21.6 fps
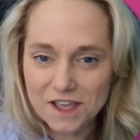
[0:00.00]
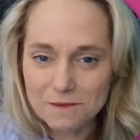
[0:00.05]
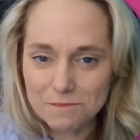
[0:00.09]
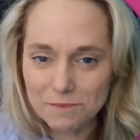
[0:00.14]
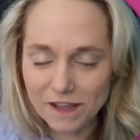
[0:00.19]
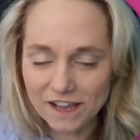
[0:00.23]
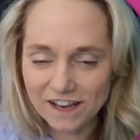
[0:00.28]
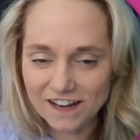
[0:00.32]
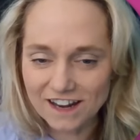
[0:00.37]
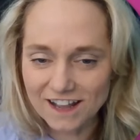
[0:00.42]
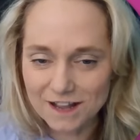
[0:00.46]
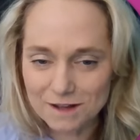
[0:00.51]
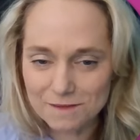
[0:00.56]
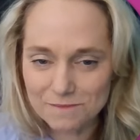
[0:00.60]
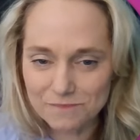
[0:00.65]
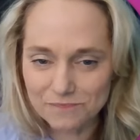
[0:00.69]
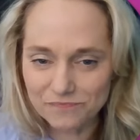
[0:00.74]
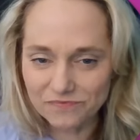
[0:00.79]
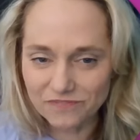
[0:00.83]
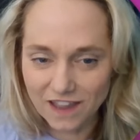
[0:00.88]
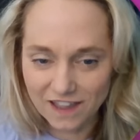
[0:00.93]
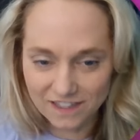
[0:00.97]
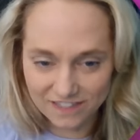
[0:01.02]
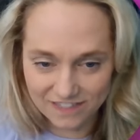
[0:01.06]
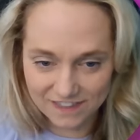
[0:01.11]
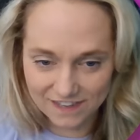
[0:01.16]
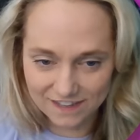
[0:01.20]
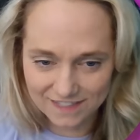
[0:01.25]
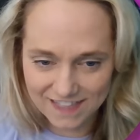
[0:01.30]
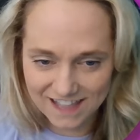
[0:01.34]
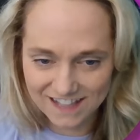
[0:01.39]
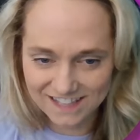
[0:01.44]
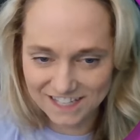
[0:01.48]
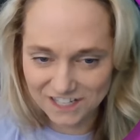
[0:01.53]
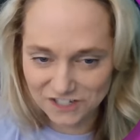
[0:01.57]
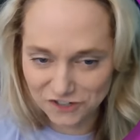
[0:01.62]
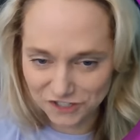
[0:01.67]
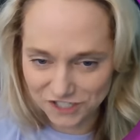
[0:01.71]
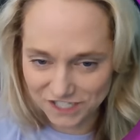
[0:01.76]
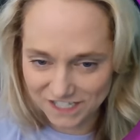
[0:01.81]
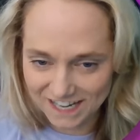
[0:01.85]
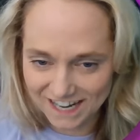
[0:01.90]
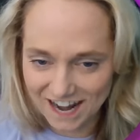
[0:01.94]
But I think that's
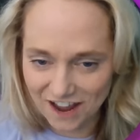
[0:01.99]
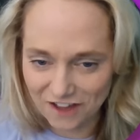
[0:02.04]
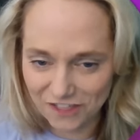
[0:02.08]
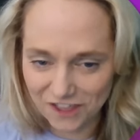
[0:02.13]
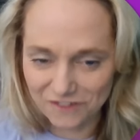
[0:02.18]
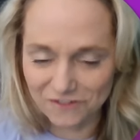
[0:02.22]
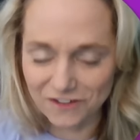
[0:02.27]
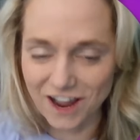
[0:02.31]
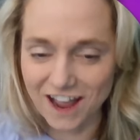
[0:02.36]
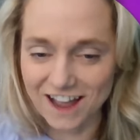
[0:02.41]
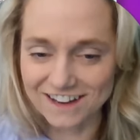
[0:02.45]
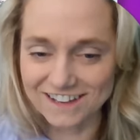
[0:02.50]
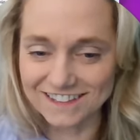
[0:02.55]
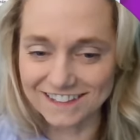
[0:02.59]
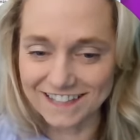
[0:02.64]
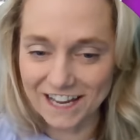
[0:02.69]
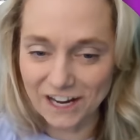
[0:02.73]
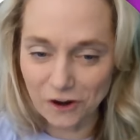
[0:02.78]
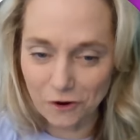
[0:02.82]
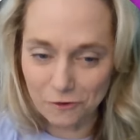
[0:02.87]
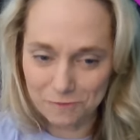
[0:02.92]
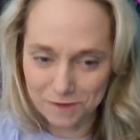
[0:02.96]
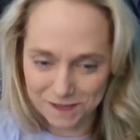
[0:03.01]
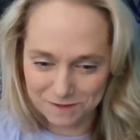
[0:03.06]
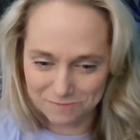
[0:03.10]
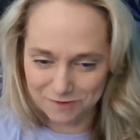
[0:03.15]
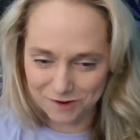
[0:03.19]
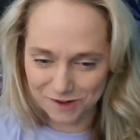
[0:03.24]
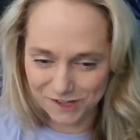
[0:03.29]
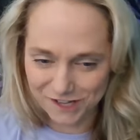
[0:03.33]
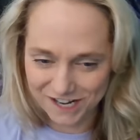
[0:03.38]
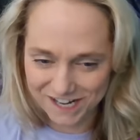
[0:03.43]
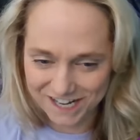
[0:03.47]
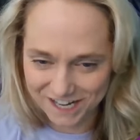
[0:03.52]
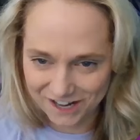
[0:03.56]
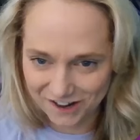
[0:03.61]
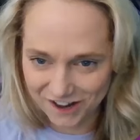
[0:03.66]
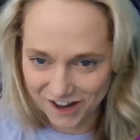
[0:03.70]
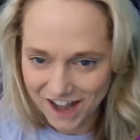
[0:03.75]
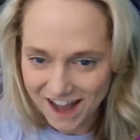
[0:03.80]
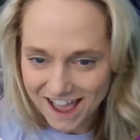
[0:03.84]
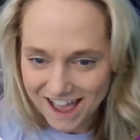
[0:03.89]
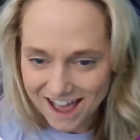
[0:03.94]
interesting how they've got Lego people on here.